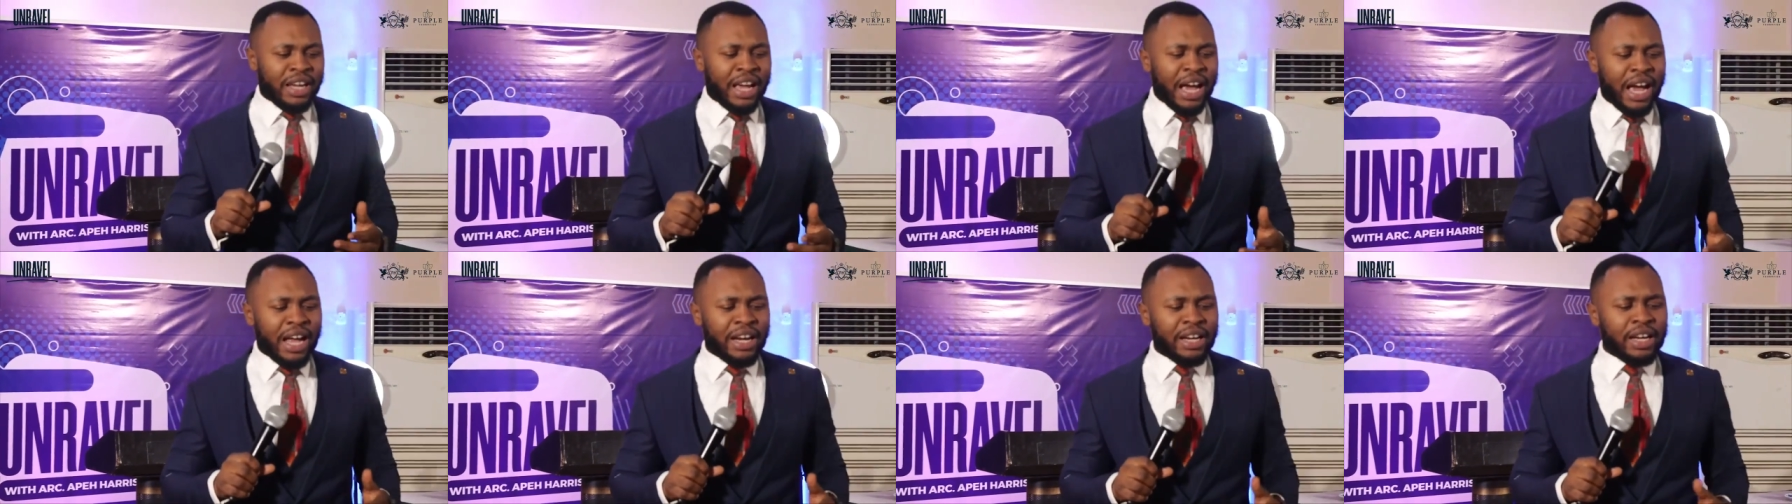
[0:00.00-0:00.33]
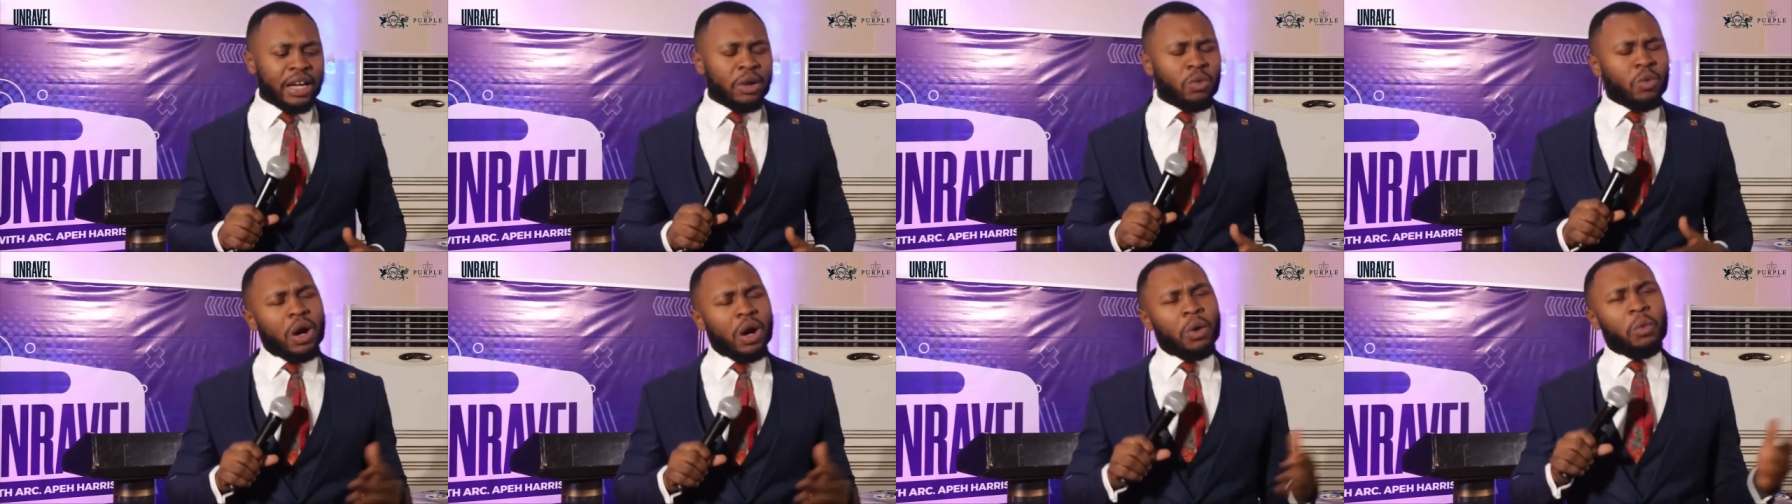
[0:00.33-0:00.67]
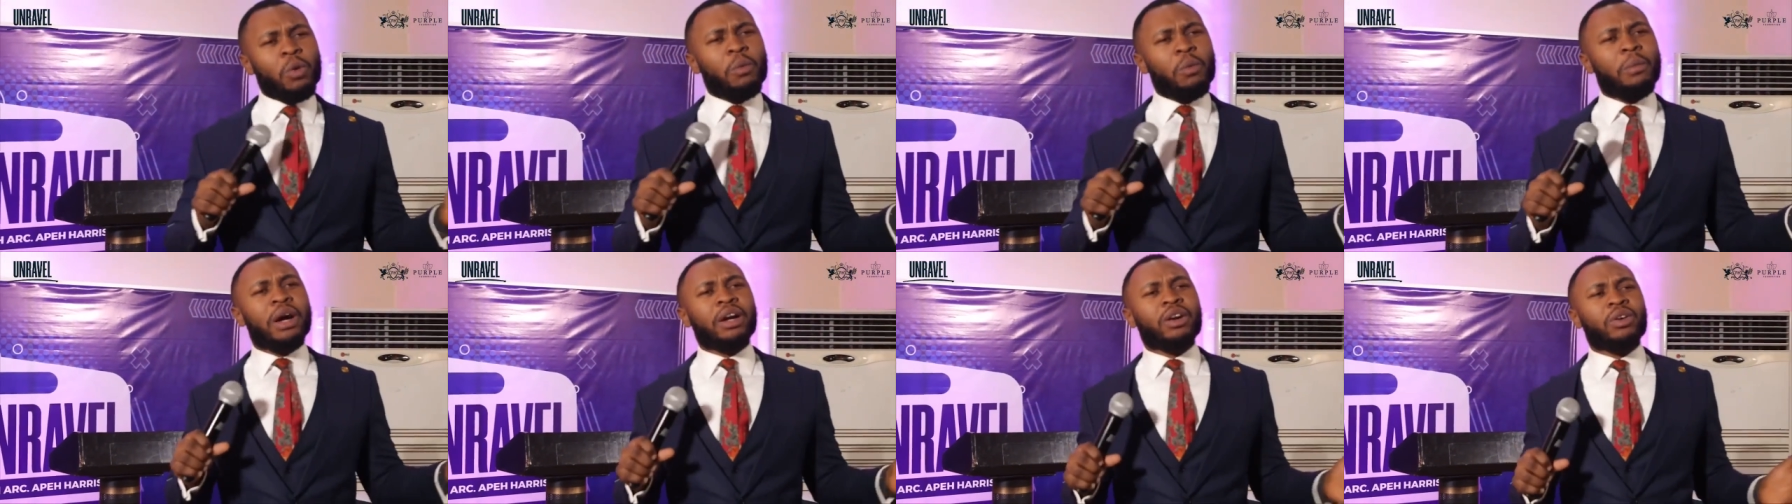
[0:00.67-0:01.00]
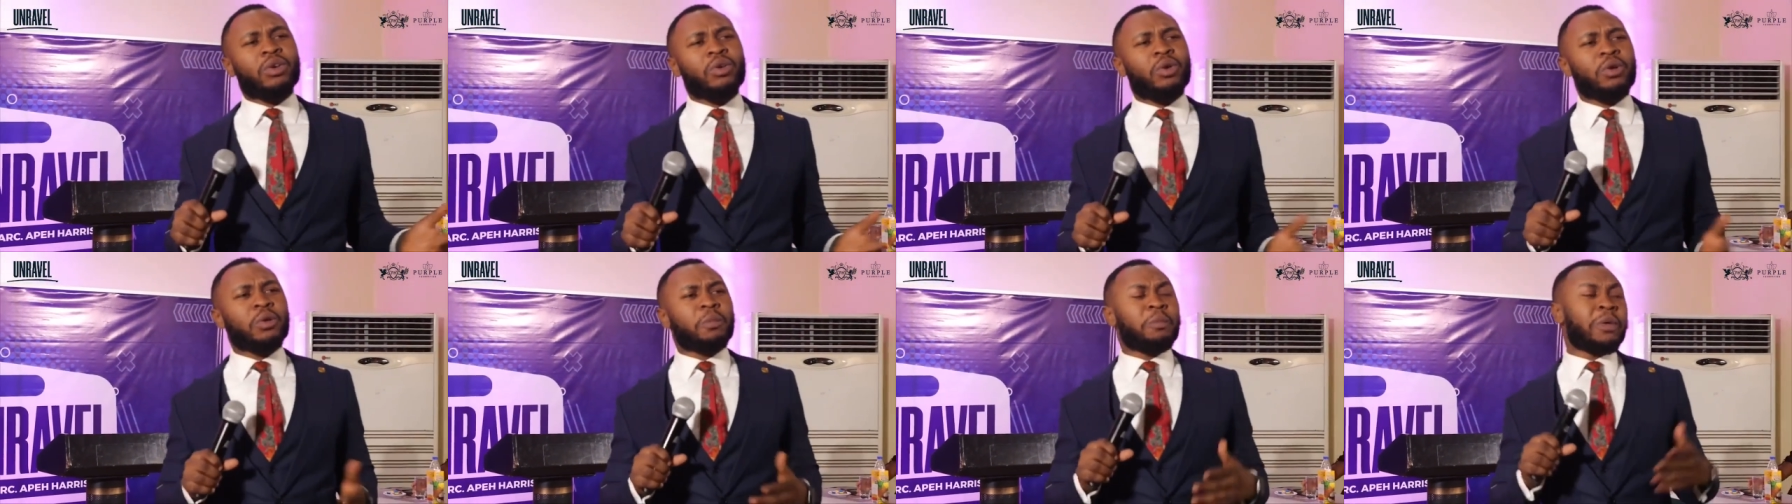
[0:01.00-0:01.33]
and then one woman
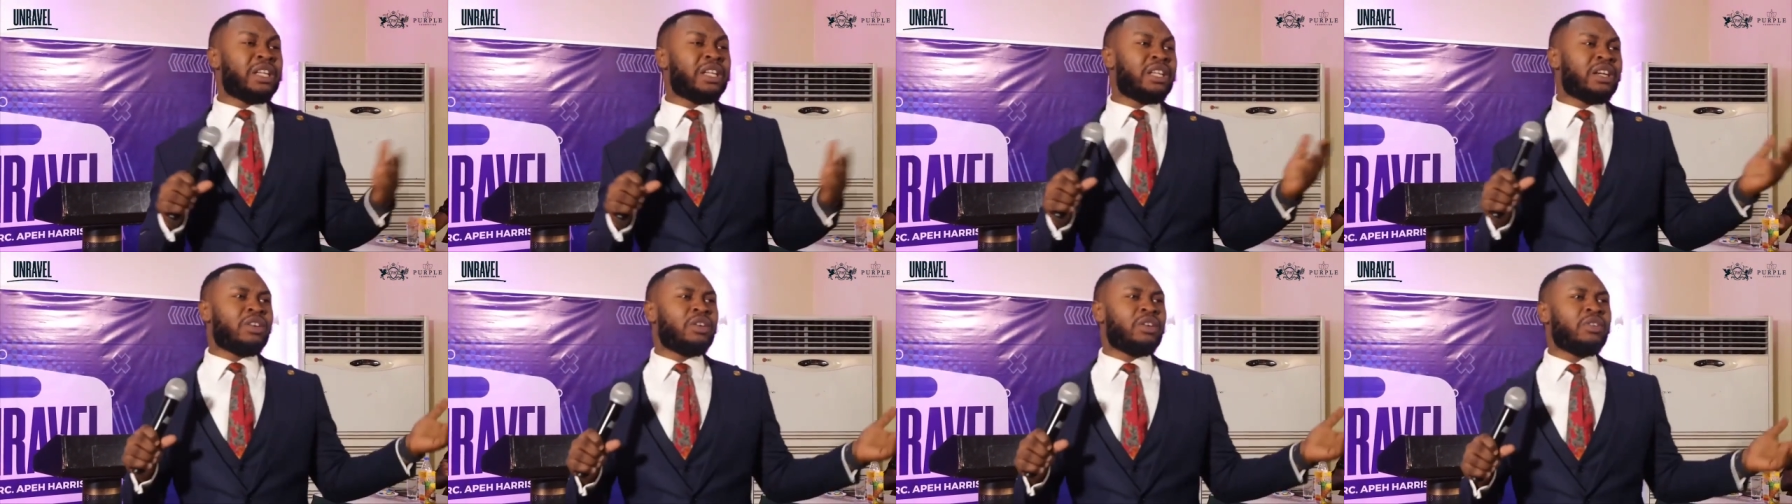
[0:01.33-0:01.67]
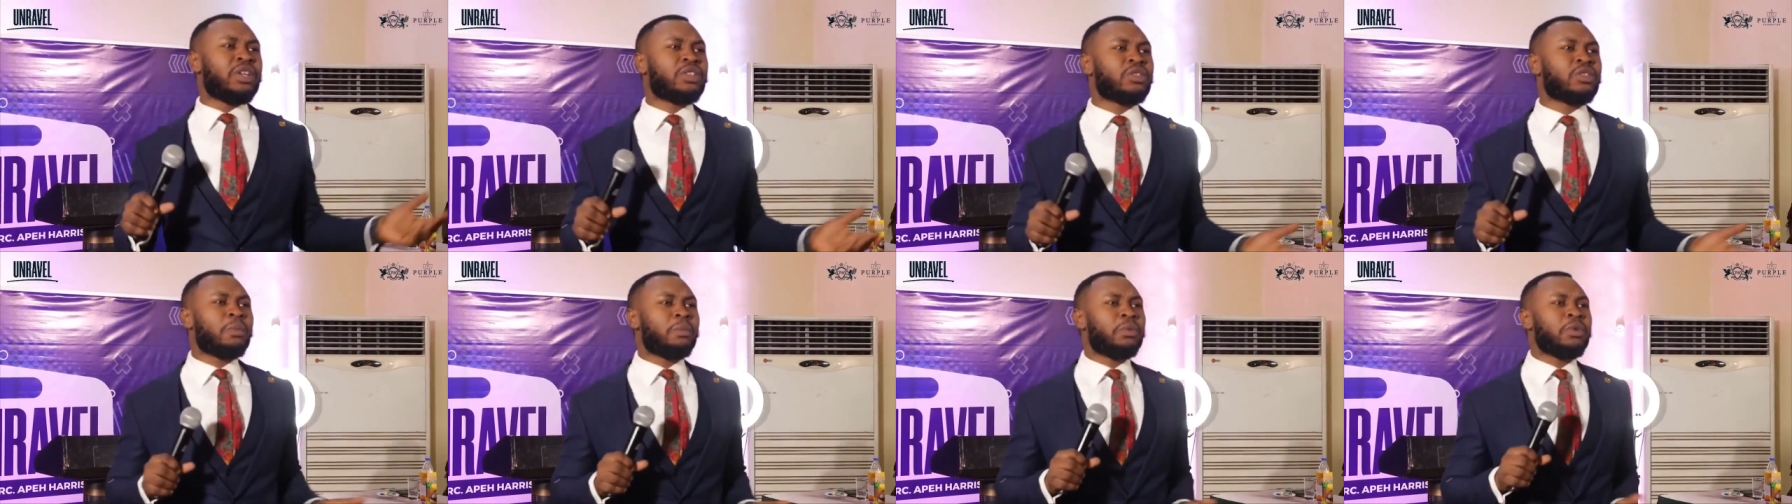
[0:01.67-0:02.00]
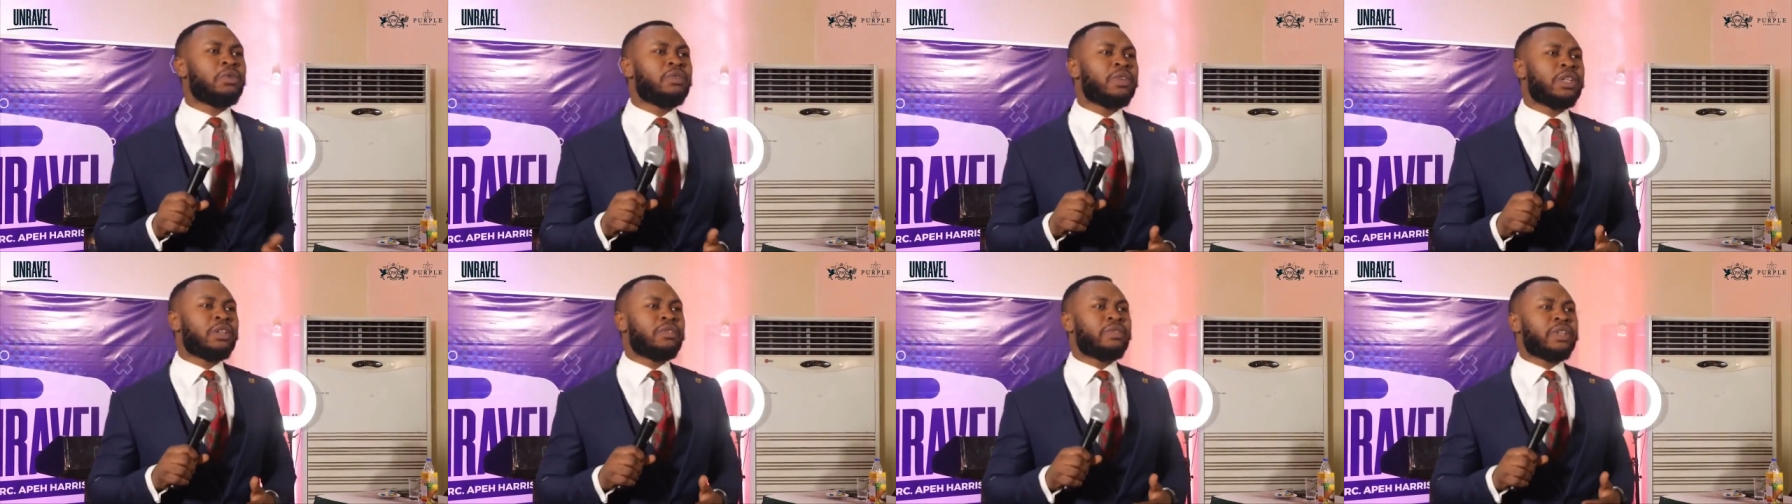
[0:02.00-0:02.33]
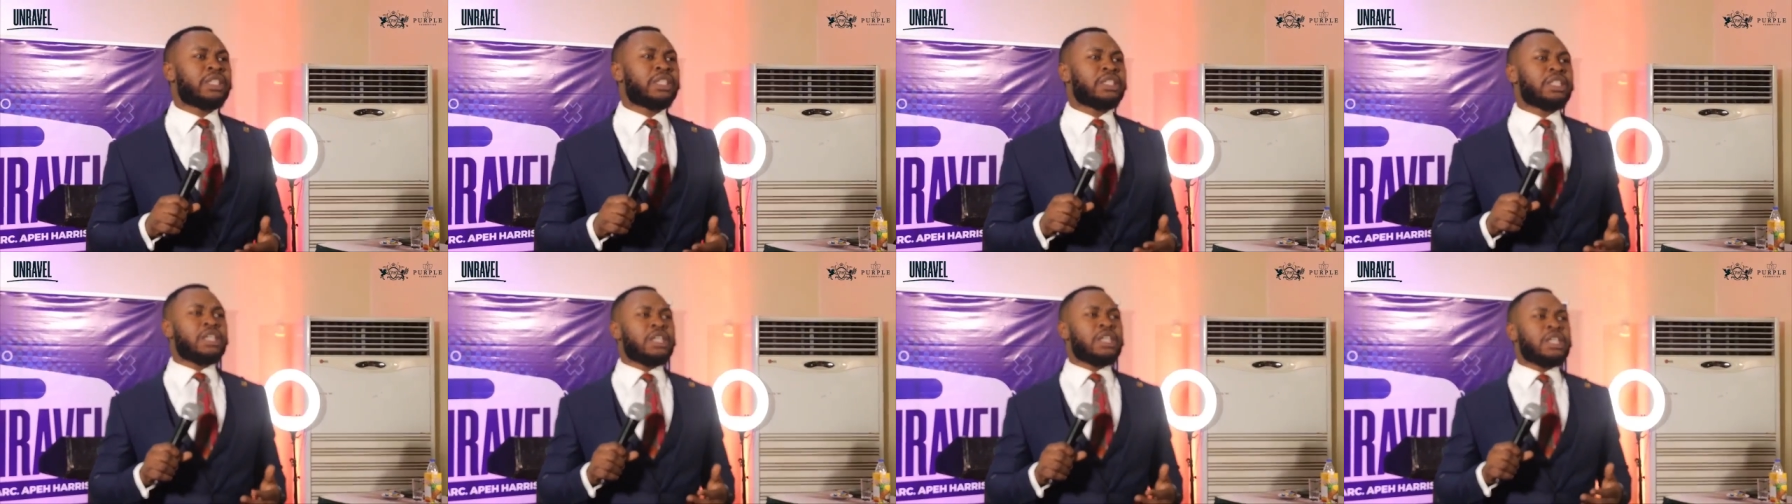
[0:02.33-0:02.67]
called me, a decorator, Blue
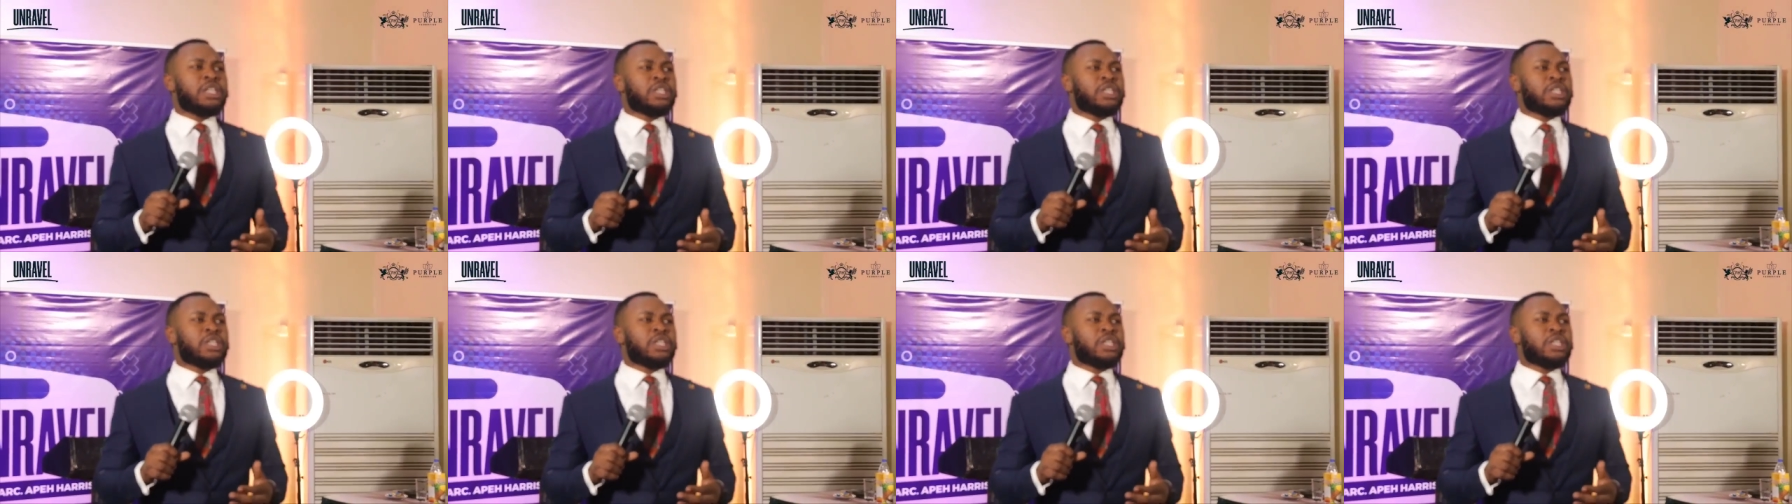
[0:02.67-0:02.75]
Velvet.